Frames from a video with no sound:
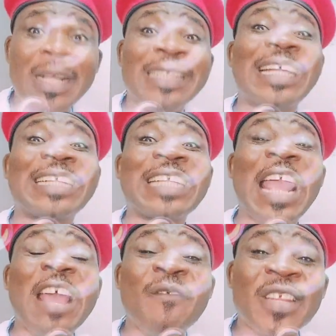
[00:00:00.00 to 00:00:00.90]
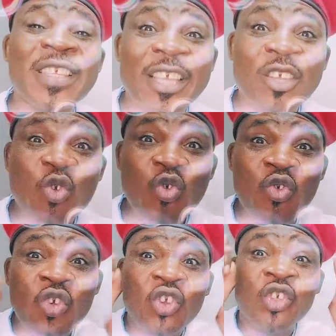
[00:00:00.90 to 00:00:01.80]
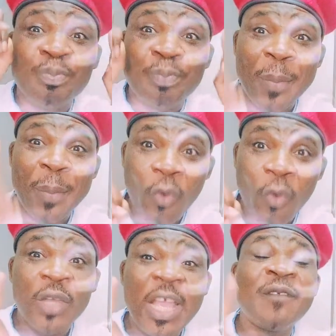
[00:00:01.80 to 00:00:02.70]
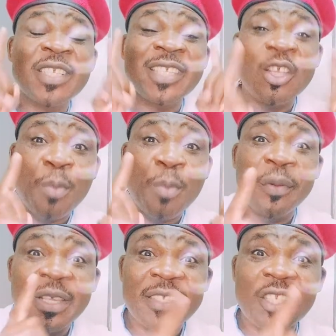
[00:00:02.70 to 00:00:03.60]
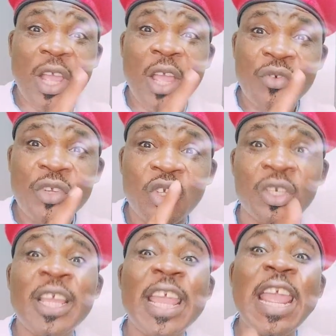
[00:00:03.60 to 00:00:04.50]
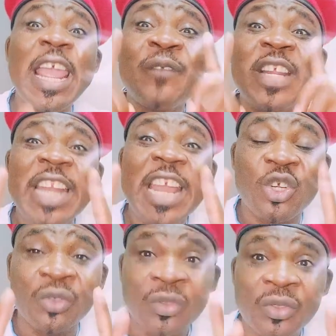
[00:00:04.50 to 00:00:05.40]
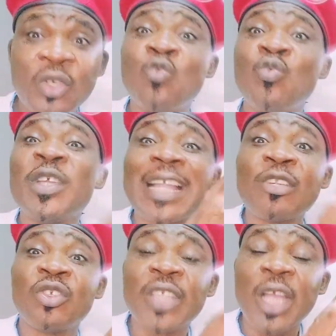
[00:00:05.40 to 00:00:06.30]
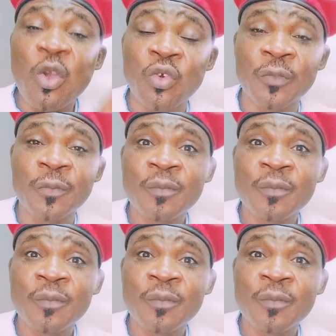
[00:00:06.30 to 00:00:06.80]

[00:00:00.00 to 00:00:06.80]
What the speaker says: that every single people existing in their own region, every nation will stand on their own.